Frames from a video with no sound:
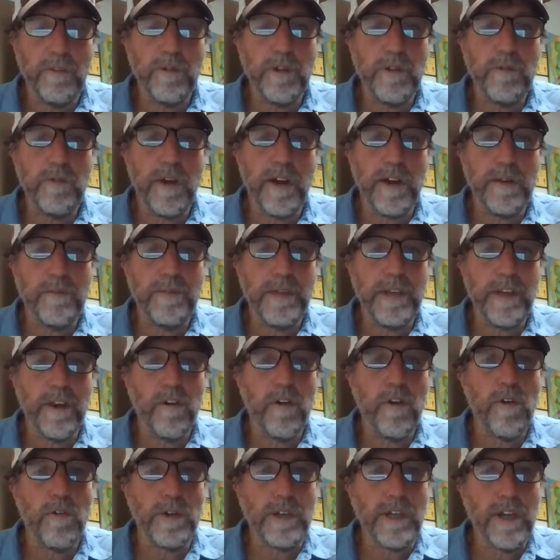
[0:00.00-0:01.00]
We want to be
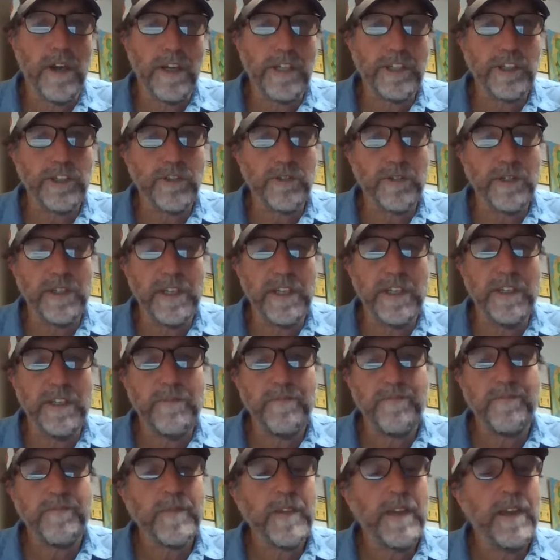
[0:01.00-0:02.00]
our own country.
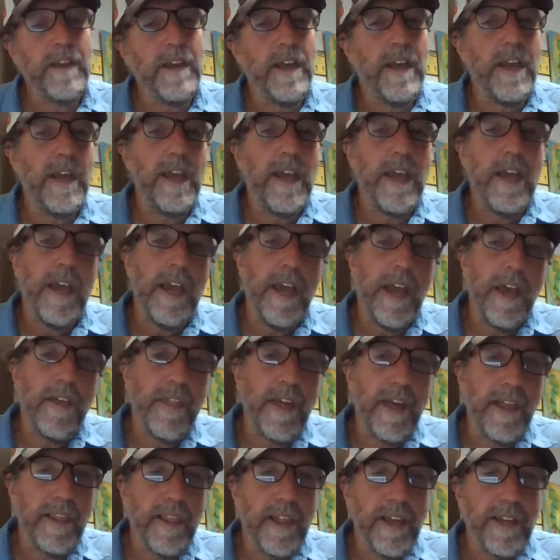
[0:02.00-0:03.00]
And
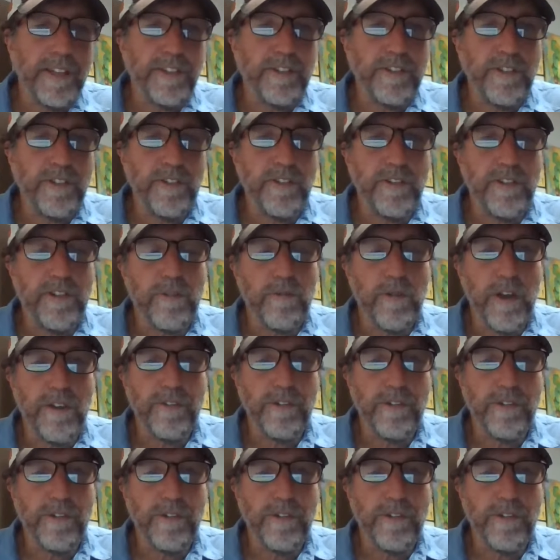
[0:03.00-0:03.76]
that led to the